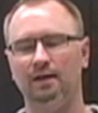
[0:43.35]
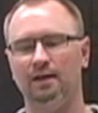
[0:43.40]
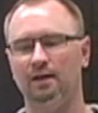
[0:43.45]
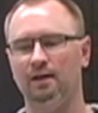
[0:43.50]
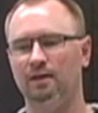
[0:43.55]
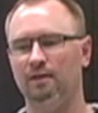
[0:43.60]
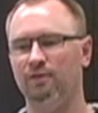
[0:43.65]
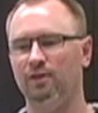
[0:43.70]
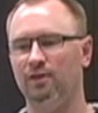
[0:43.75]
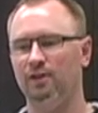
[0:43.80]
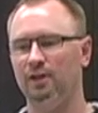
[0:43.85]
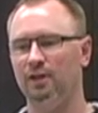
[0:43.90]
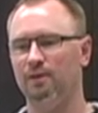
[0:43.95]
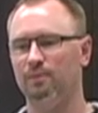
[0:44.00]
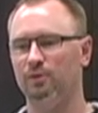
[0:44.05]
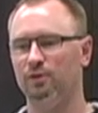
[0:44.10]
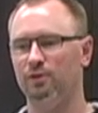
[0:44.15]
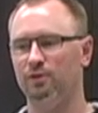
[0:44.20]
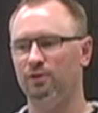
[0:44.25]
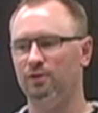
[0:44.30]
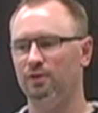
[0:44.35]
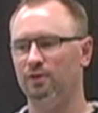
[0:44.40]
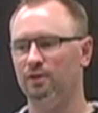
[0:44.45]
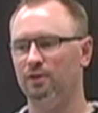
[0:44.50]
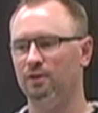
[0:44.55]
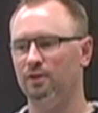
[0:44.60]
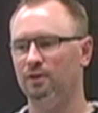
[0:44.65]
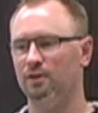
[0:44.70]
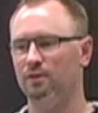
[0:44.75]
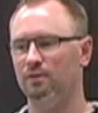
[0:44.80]
If you think about
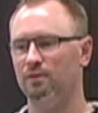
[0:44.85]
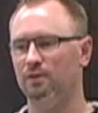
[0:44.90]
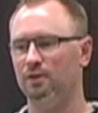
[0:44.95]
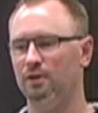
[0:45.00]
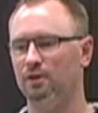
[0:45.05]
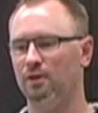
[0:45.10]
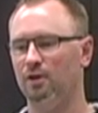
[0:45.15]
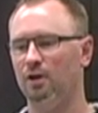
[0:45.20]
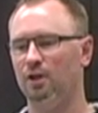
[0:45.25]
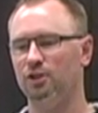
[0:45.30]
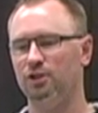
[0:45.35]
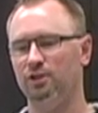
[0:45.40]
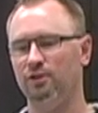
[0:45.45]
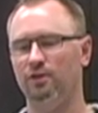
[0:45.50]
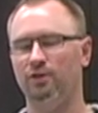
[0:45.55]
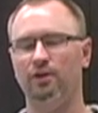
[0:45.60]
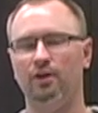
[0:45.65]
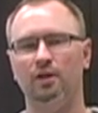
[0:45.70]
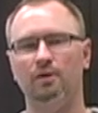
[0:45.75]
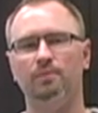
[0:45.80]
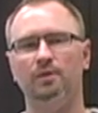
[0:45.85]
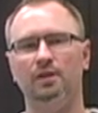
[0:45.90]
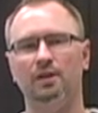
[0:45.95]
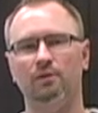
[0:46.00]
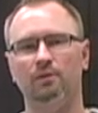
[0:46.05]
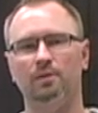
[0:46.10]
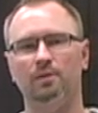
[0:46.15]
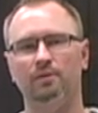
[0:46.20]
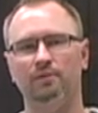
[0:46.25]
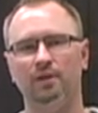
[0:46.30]
the oxygen therapy that
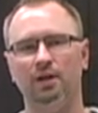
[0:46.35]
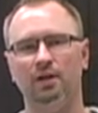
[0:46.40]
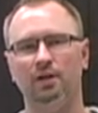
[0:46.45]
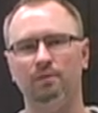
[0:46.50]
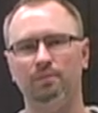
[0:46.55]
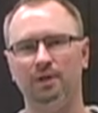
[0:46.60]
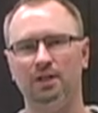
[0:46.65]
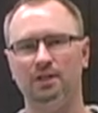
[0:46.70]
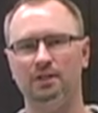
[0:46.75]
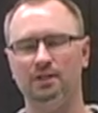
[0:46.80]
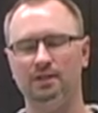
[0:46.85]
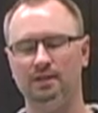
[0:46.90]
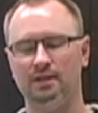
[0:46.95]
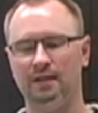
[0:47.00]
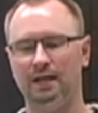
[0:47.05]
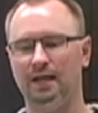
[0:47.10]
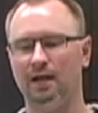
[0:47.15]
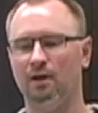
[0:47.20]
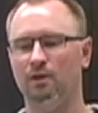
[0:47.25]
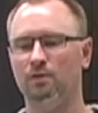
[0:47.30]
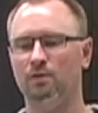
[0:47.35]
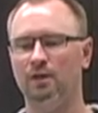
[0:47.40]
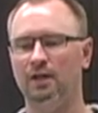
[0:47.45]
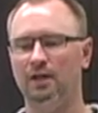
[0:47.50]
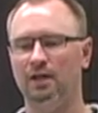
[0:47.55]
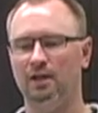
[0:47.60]
we provide our patients now,